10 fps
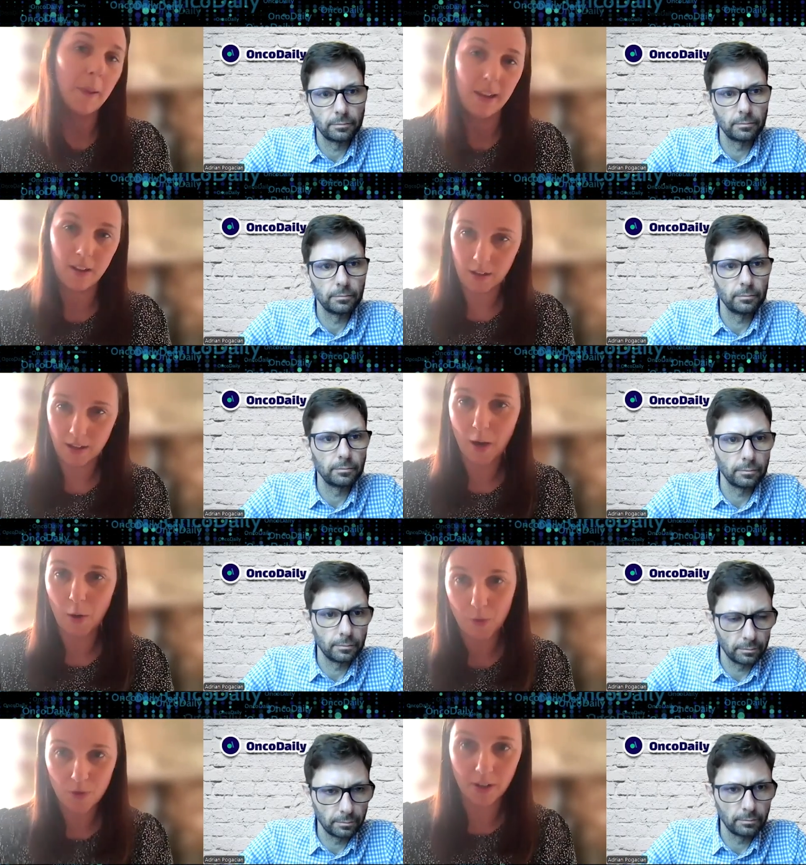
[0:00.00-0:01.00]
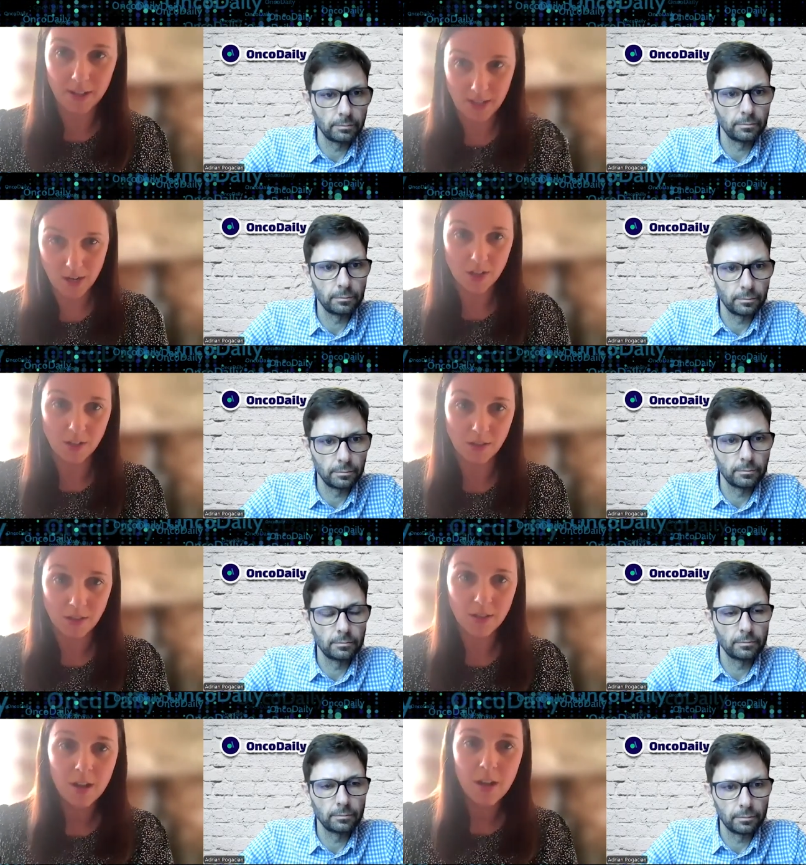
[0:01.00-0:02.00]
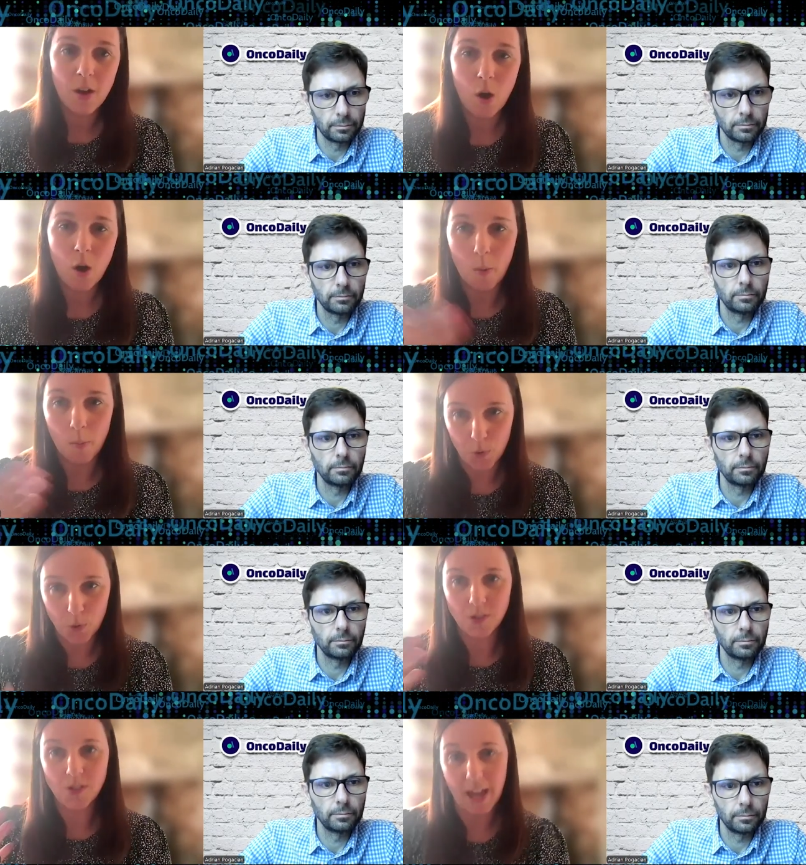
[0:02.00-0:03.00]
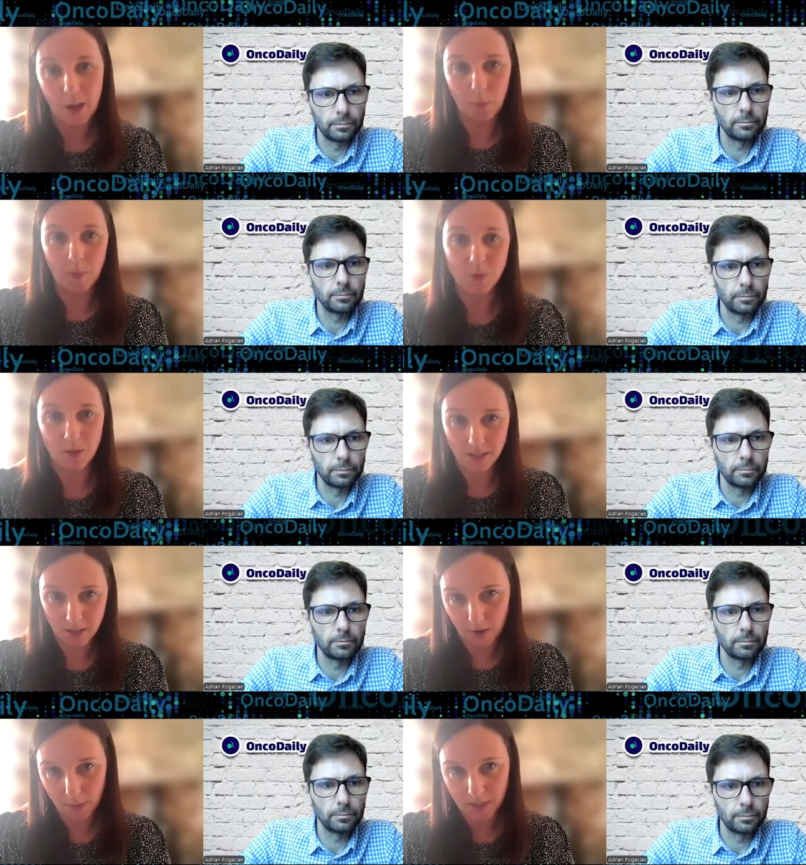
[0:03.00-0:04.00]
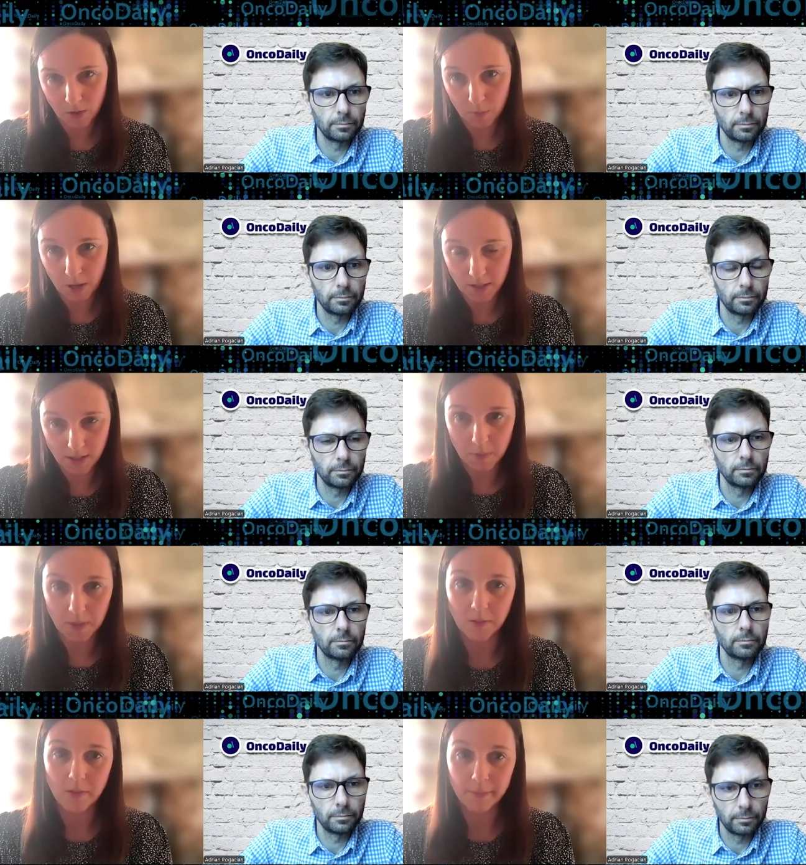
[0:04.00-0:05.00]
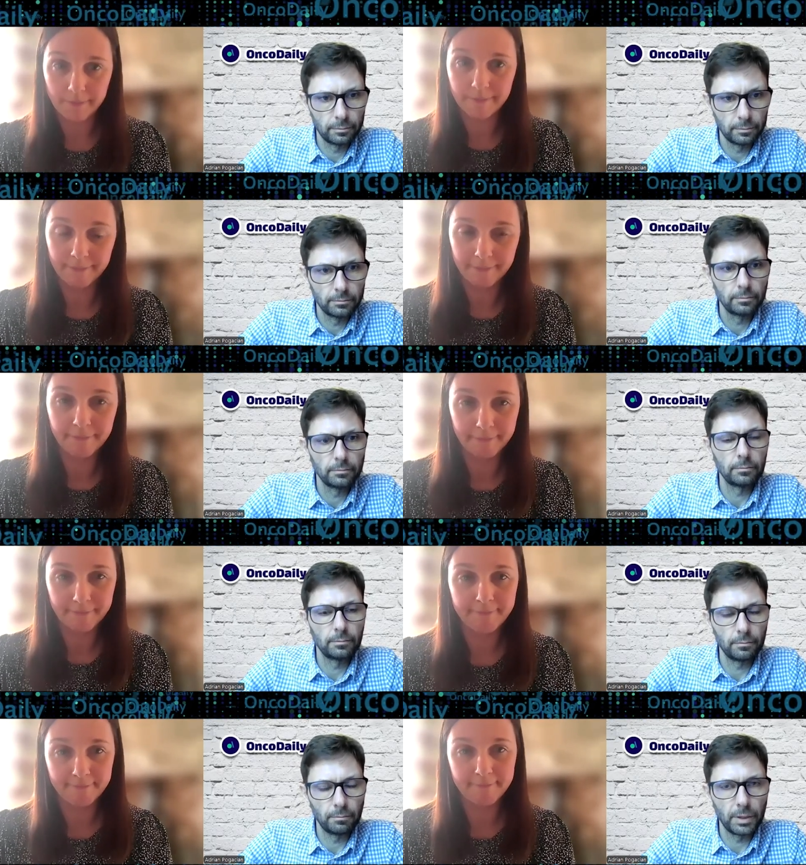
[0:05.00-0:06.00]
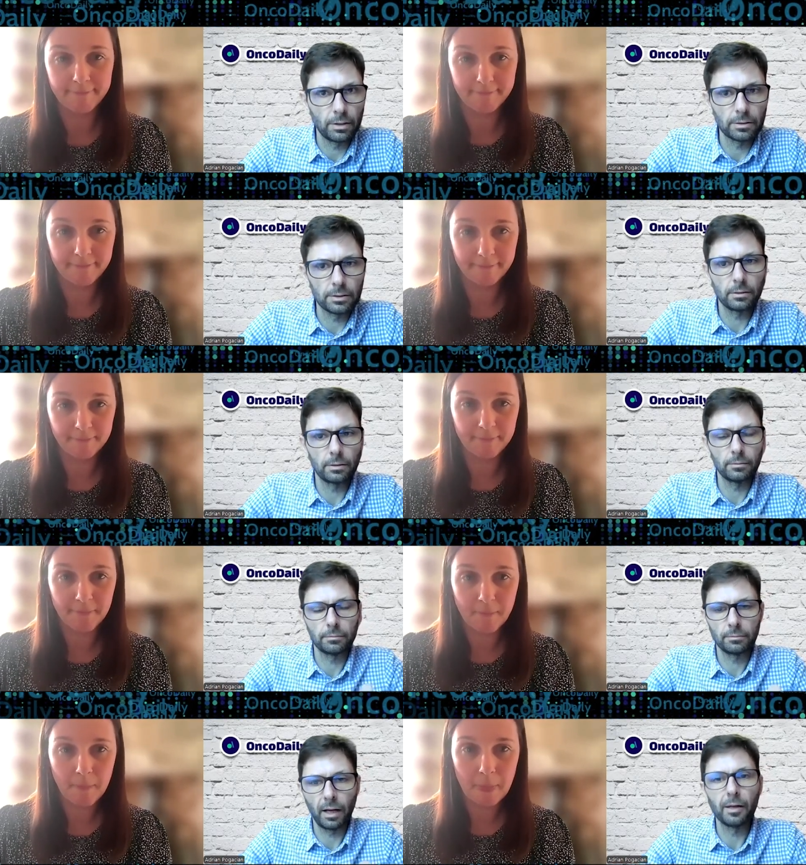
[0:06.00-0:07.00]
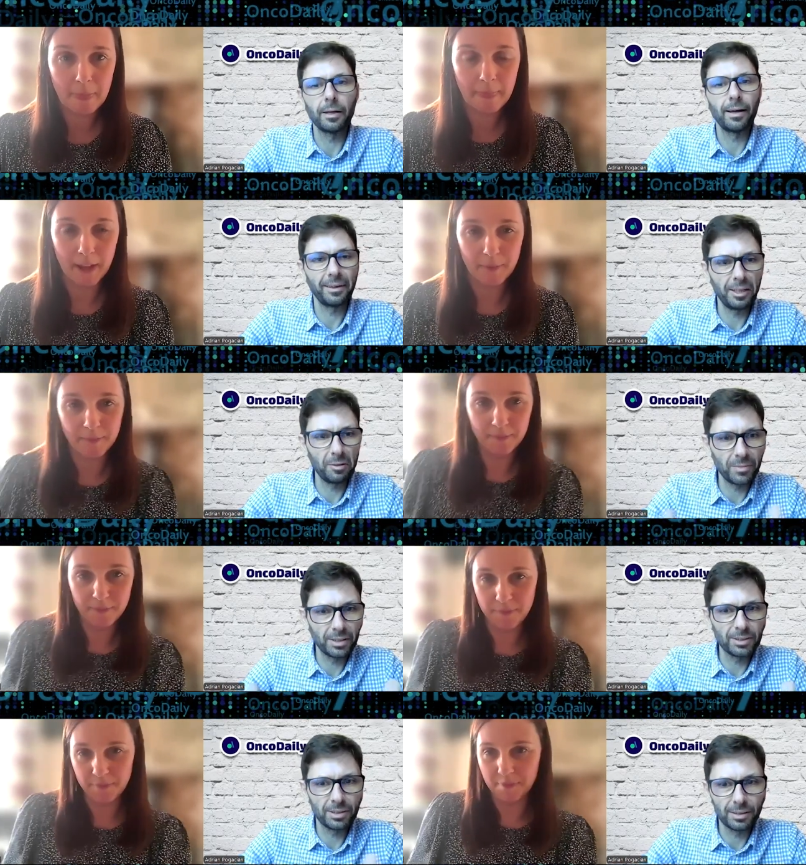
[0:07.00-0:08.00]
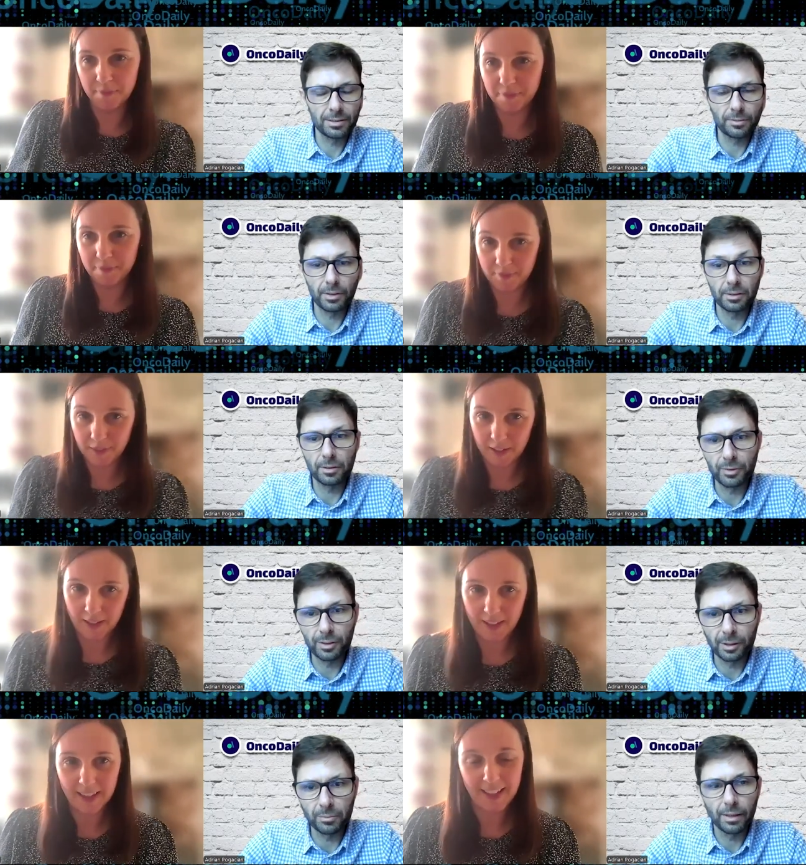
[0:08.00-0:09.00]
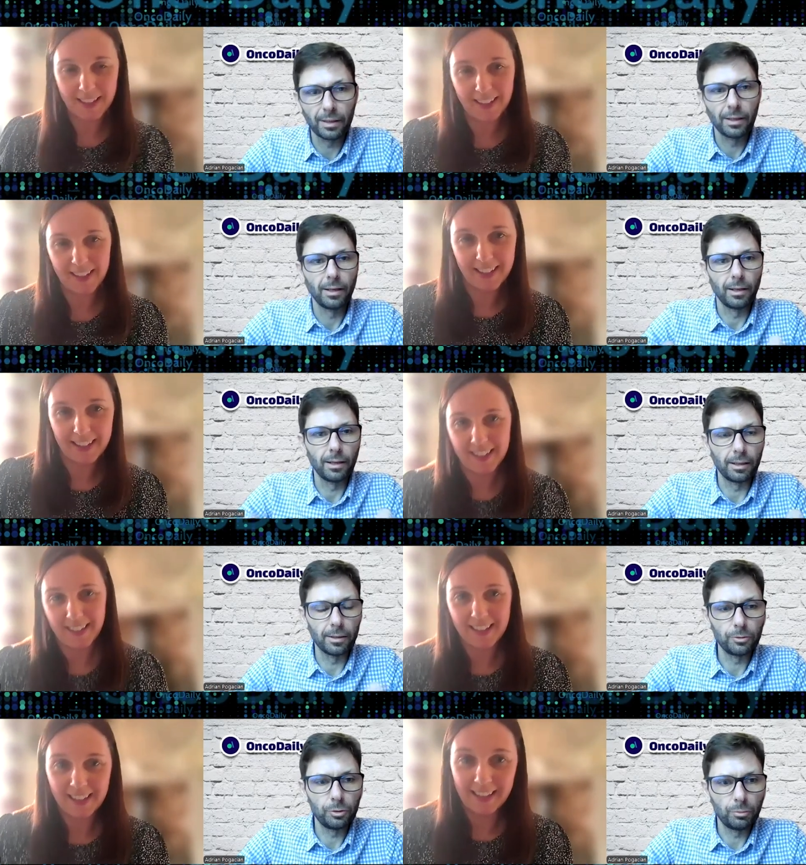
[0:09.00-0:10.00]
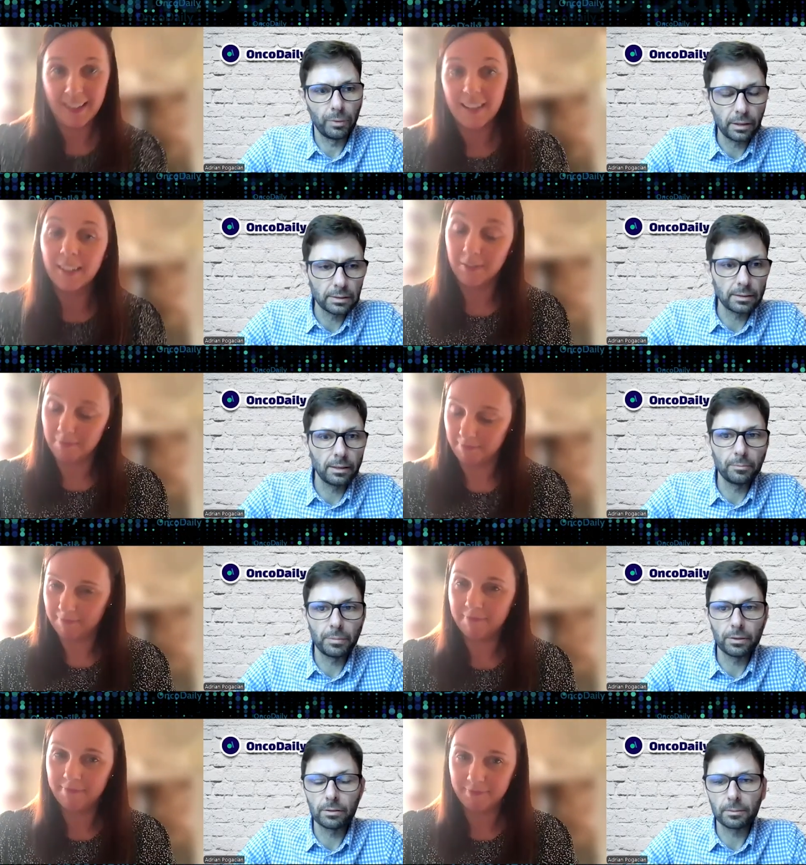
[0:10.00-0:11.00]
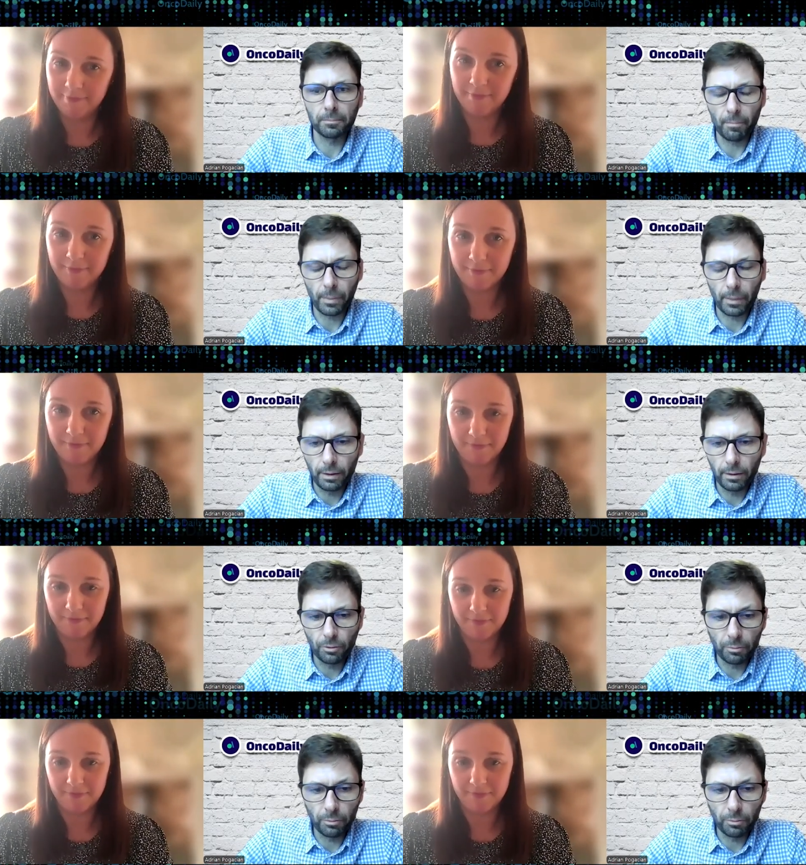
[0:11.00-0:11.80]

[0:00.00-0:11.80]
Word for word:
Speaker 1: public health organisations on board to help me to identify potential participants.
Speaker 2: Because uh, I, I can imagine it's very difficult uh, to make a study because in